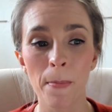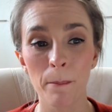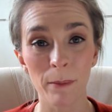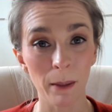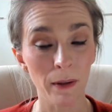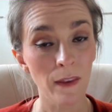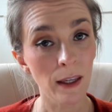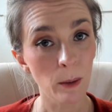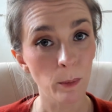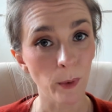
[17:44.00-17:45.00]
Maybe they
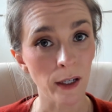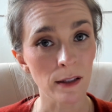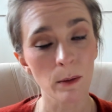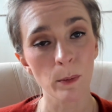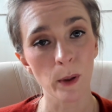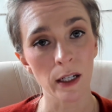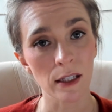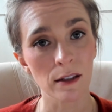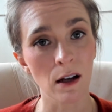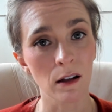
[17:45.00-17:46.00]
can bring some pretty
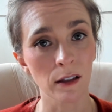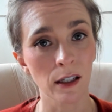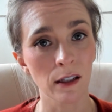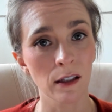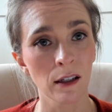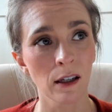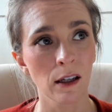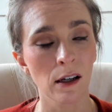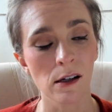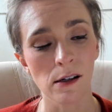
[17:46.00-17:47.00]
solid
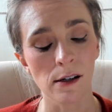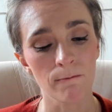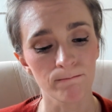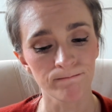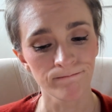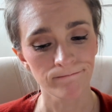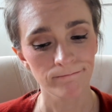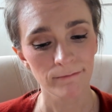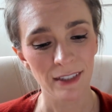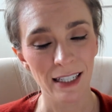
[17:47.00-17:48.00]
um,
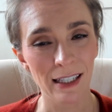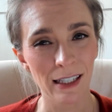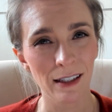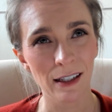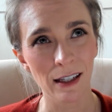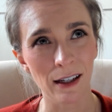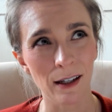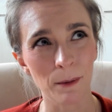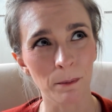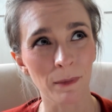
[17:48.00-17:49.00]

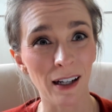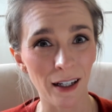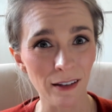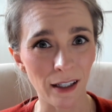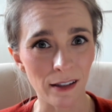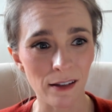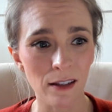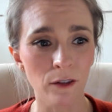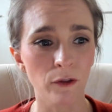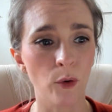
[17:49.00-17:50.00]
guidelines
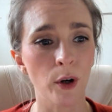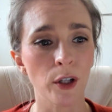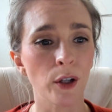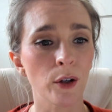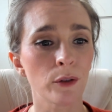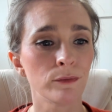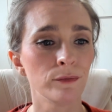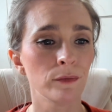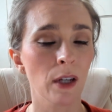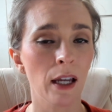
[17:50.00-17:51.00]
for you
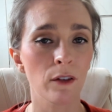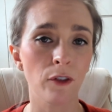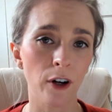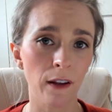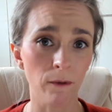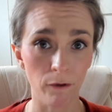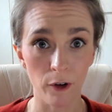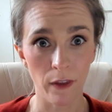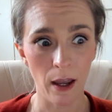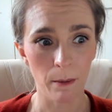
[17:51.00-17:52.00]
and for
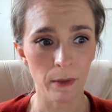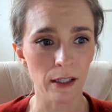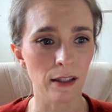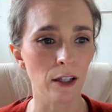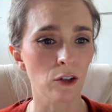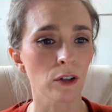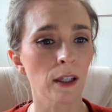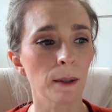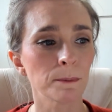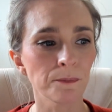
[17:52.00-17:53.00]
them, essentially.